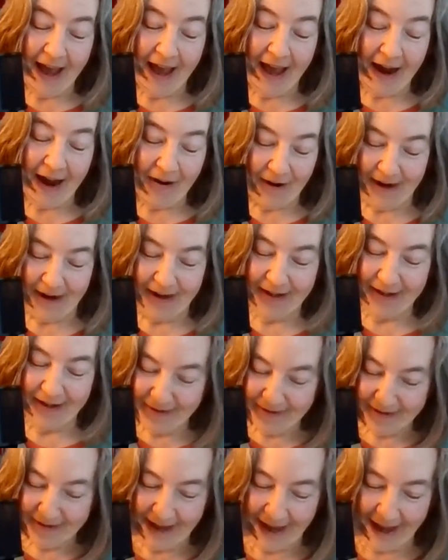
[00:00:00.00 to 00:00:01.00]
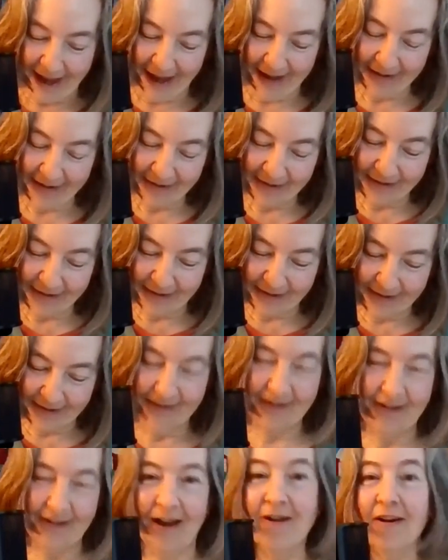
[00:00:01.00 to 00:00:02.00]
Eric asks, this
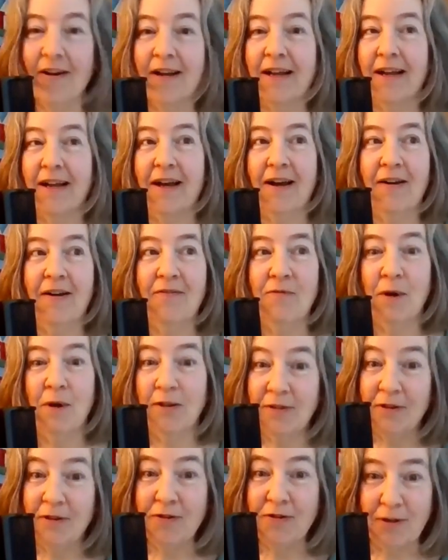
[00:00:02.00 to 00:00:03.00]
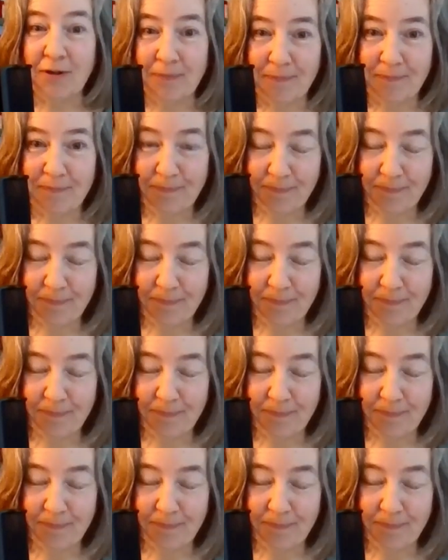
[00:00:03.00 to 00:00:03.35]
is Eric of One Solution.